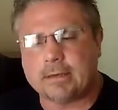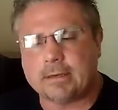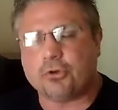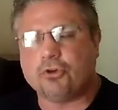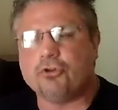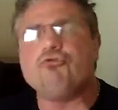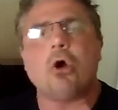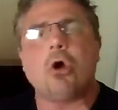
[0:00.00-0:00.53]

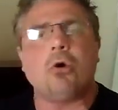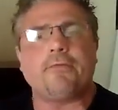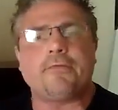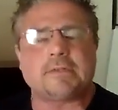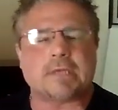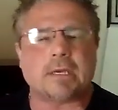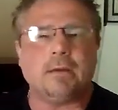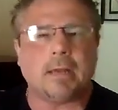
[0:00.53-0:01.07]
you know if
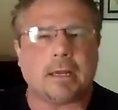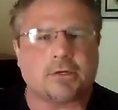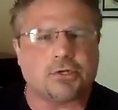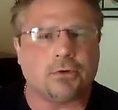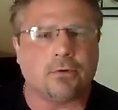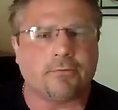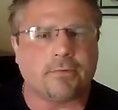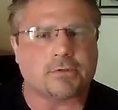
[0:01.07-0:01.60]
it's index
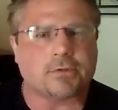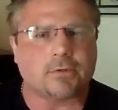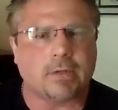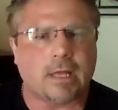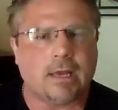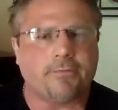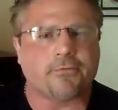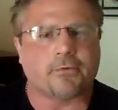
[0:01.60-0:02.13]
universal
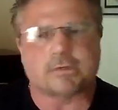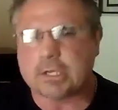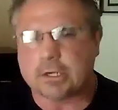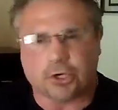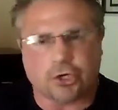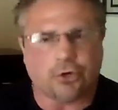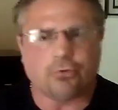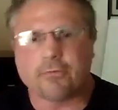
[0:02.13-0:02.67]
life or is it
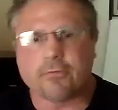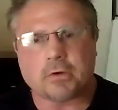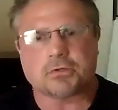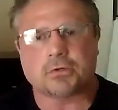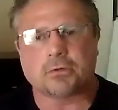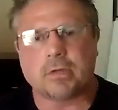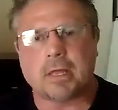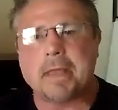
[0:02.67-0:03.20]
a
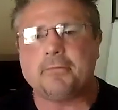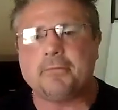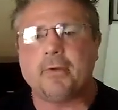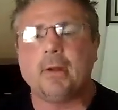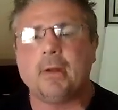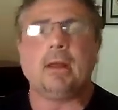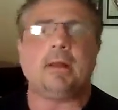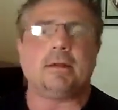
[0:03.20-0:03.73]
universal life?
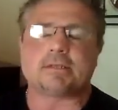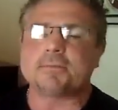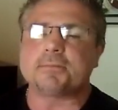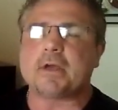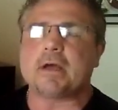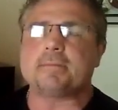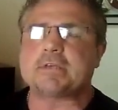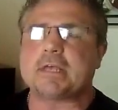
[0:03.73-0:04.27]

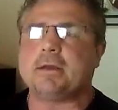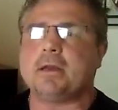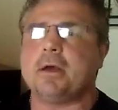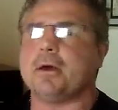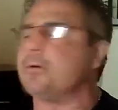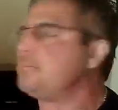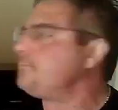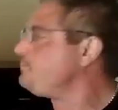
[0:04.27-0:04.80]
Sometimes they
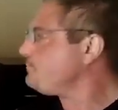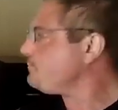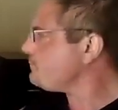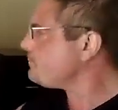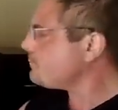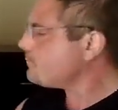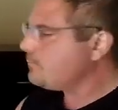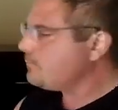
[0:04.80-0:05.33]
know.
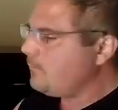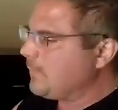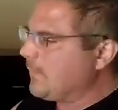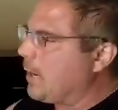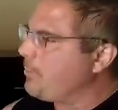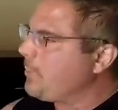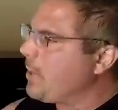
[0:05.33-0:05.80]
Now,